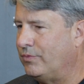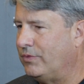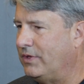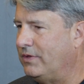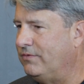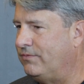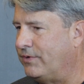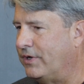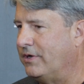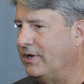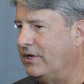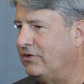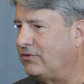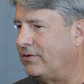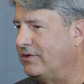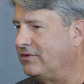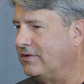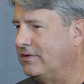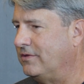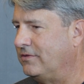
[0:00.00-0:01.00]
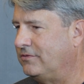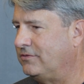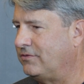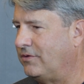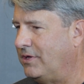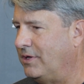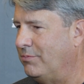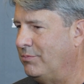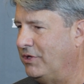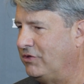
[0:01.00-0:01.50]
Very interesting. So
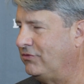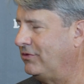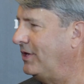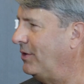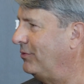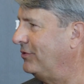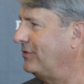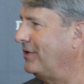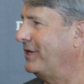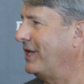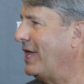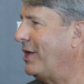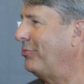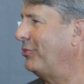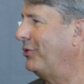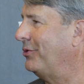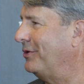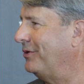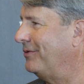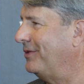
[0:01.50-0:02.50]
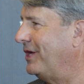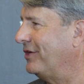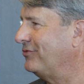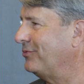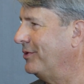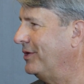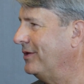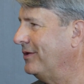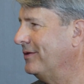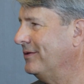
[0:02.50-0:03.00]
I mentioned I was on Capitol Hill last
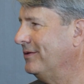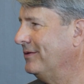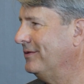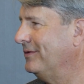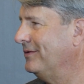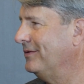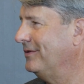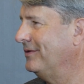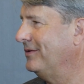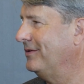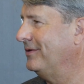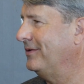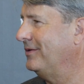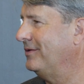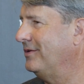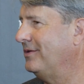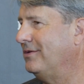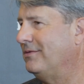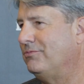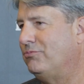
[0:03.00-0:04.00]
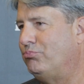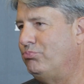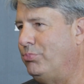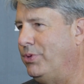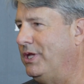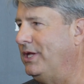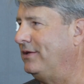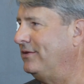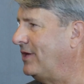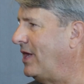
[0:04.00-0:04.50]
week.
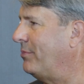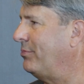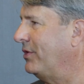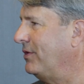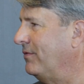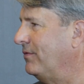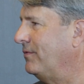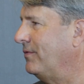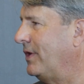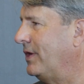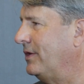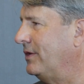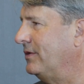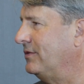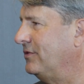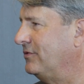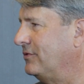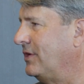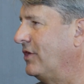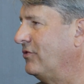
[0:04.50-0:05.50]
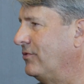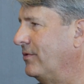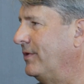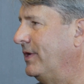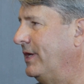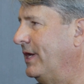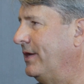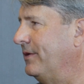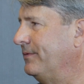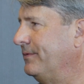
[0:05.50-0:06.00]
Big topic of discussion right
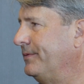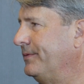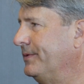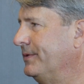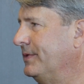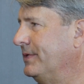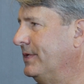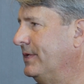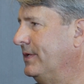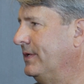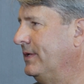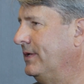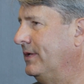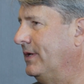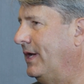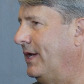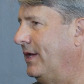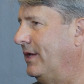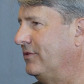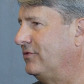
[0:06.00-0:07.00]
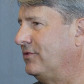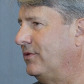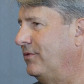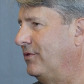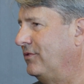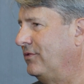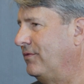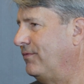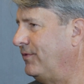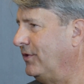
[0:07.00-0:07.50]
now. So
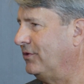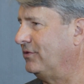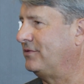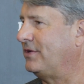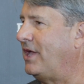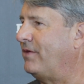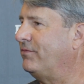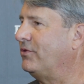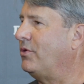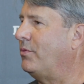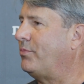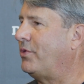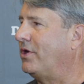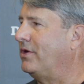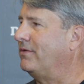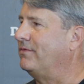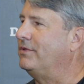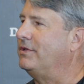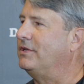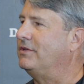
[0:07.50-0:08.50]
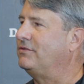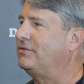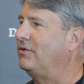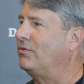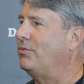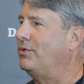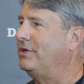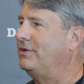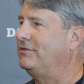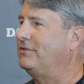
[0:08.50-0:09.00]
there's a philosophical part of this. So
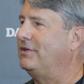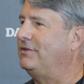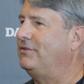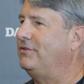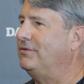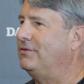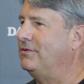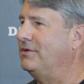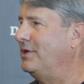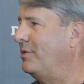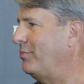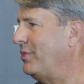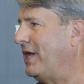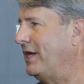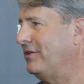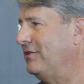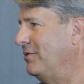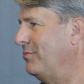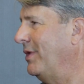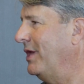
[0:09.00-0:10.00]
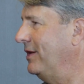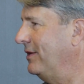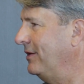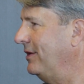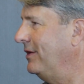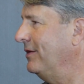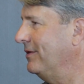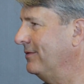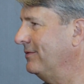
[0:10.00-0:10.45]
what does it do to impact humanity?